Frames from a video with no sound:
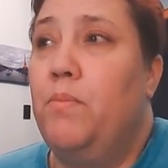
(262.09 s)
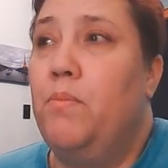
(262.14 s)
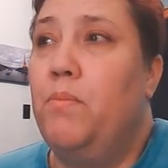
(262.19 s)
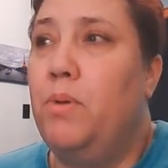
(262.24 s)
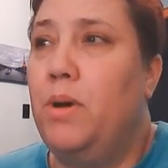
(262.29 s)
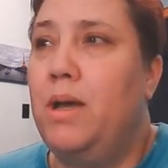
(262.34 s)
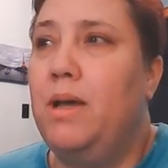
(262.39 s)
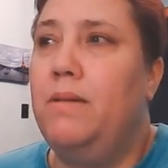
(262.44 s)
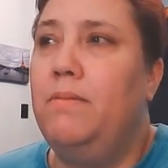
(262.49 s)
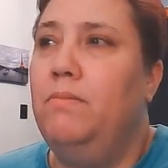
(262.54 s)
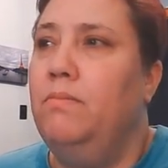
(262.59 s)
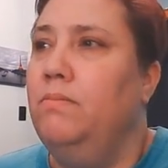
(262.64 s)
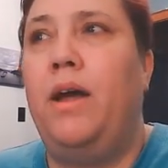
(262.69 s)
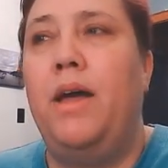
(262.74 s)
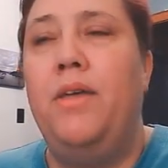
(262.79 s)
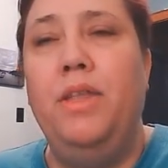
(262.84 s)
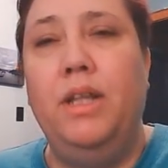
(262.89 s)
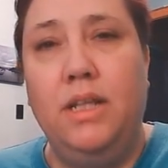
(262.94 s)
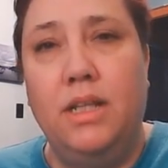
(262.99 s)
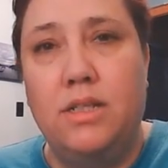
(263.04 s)
But I
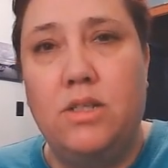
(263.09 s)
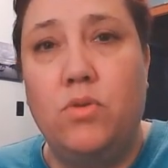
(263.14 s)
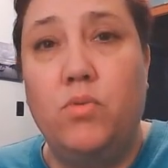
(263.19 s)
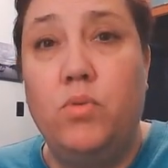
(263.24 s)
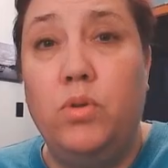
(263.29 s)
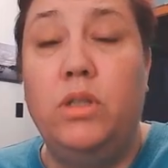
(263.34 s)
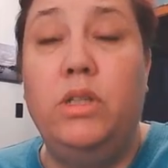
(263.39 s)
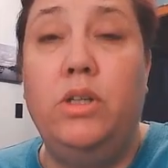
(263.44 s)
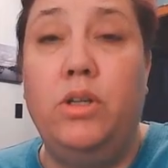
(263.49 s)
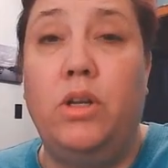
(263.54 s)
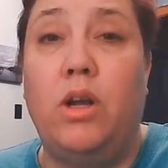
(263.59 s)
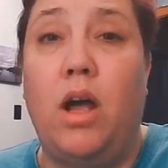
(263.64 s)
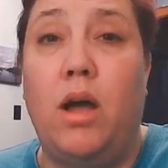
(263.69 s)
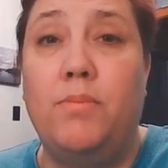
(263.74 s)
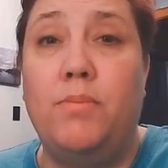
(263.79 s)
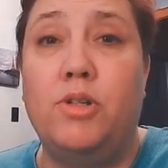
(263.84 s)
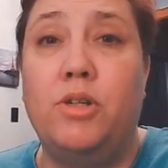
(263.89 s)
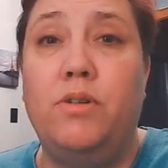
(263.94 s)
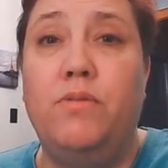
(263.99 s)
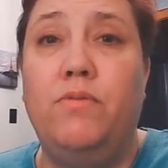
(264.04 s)
think that's a really good
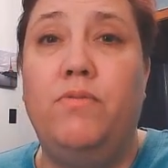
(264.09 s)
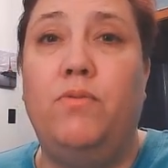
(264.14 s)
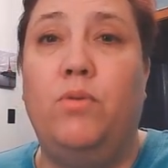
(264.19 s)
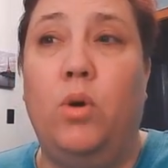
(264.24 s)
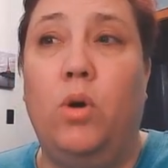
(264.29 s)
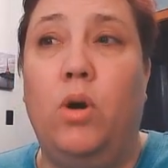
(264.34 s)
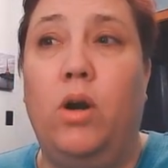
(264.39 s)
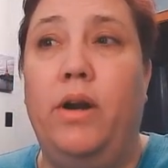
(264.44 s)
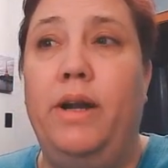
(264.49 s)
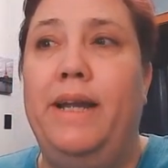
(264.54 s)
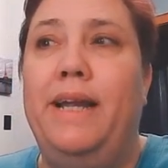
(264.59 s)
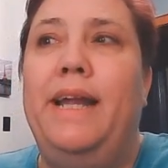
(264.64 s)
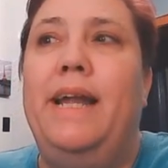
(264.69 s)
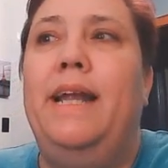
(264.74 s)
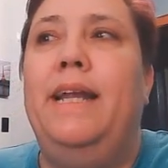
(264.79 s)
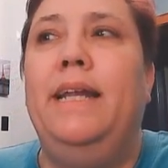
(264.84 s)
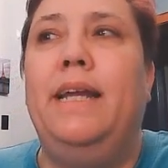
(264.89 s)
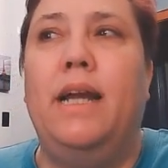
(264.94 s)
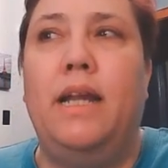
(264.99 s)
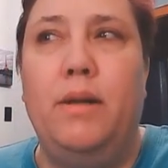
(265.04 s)
option for
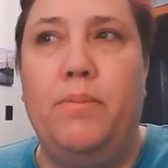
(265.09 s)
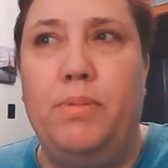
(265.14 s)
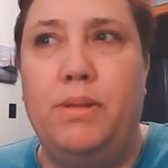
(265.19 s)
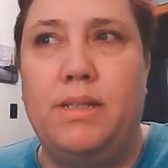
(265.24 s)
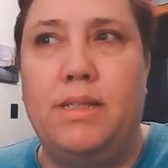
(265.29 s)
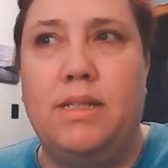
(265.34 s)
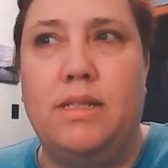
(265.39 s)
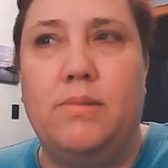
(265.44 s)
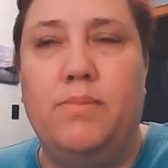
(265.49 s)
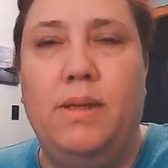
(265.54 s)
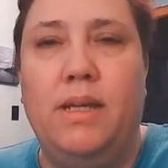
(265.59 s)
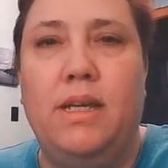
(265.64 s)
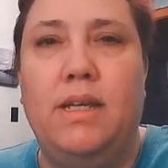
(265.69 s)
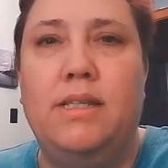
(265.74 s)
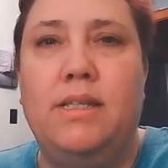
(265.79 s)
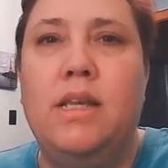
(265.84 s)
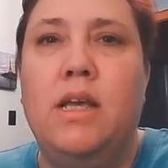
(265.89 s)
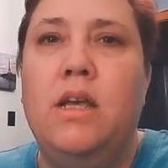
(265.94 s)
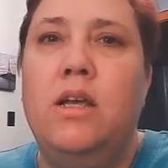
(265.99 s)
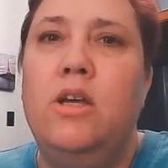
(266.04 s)
any kind of business because